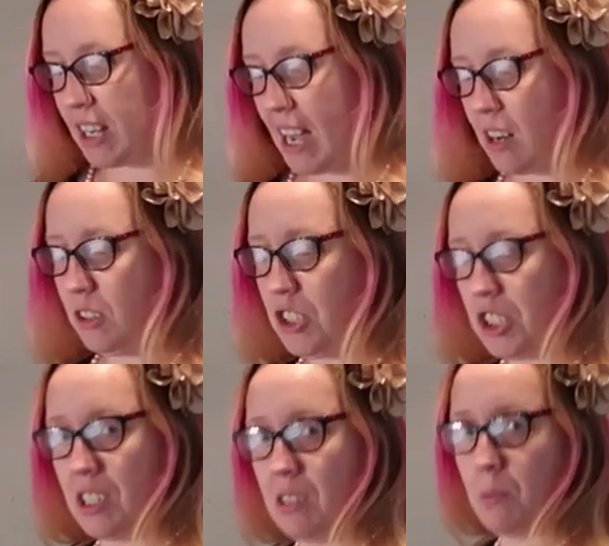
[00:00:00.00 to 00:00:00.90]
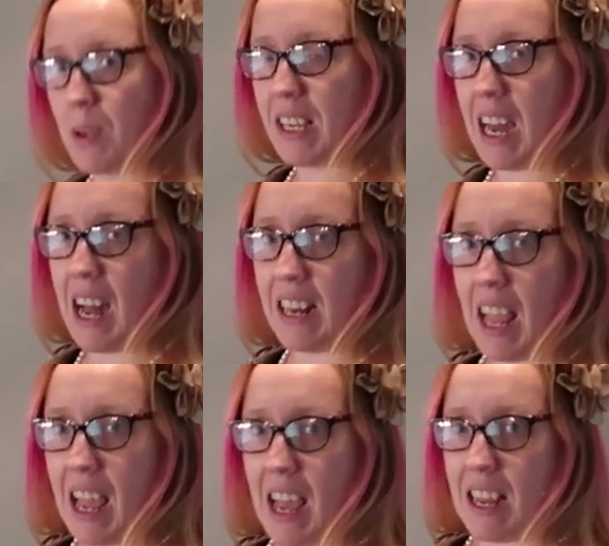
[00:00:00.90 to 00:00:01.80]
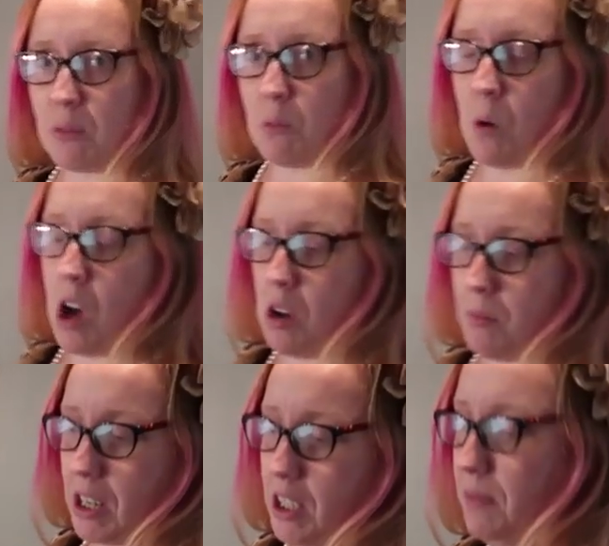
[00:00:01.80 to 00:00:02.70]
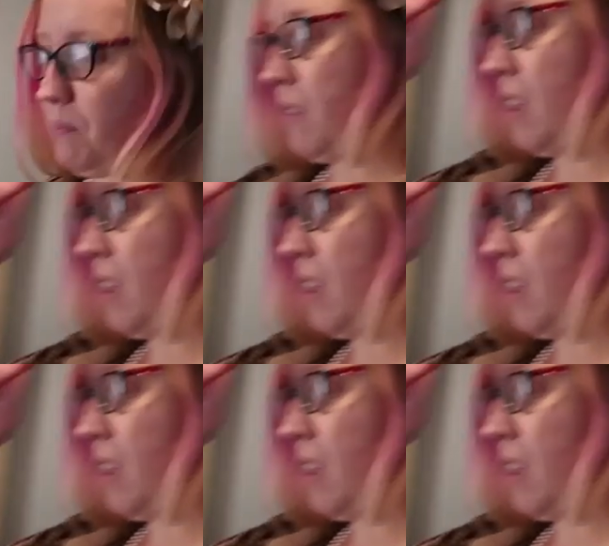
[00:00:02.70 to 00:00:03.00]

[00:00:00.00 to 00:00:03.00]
couch we got at Walmart,